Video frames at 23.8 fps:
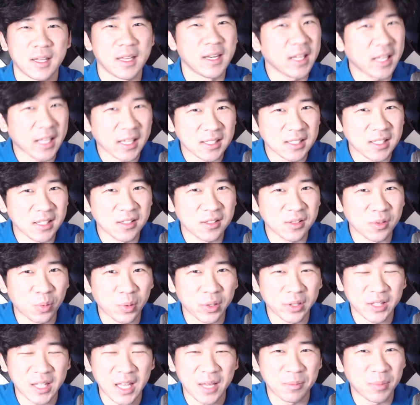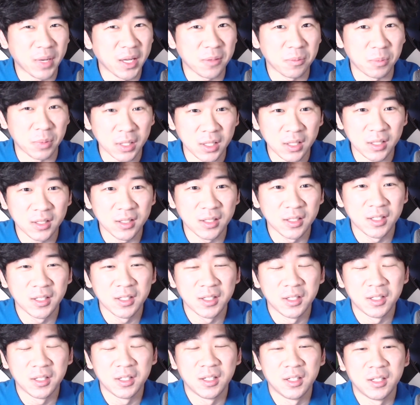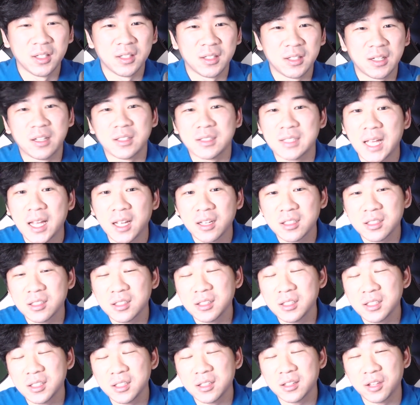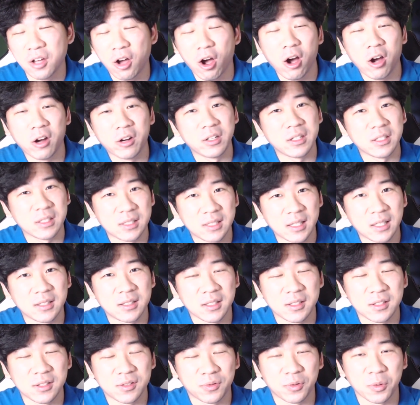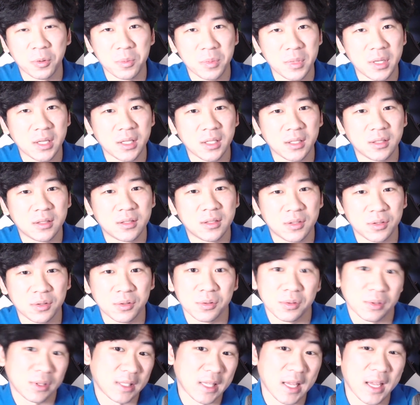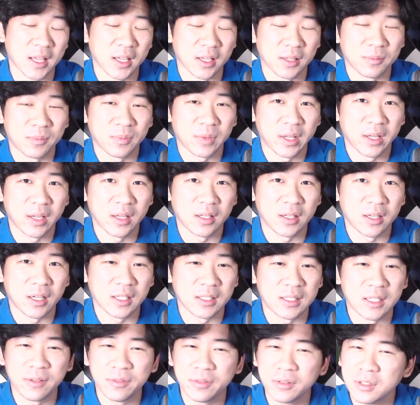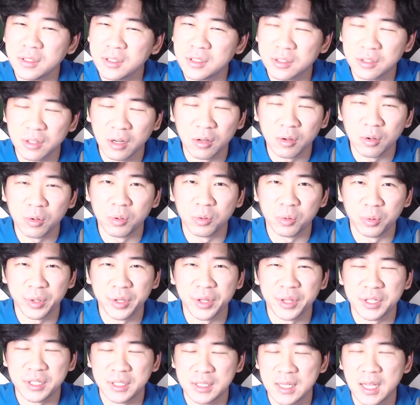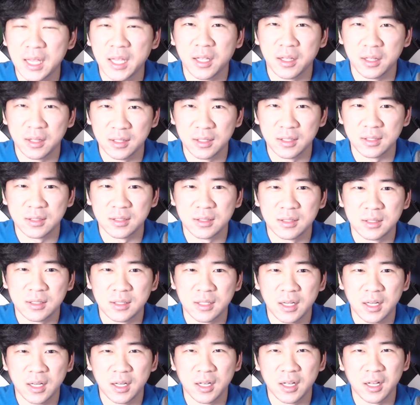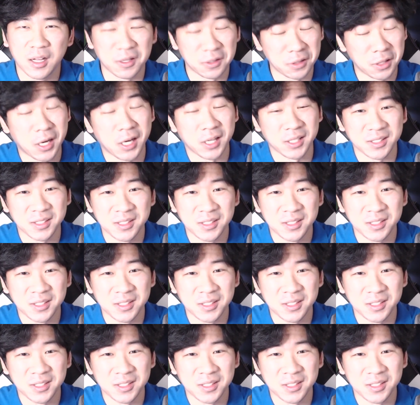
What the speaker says: Any guesses of what that might be? Now, it's actually the hardest sentence for me to say, and I definitely struggle with saying this a lot.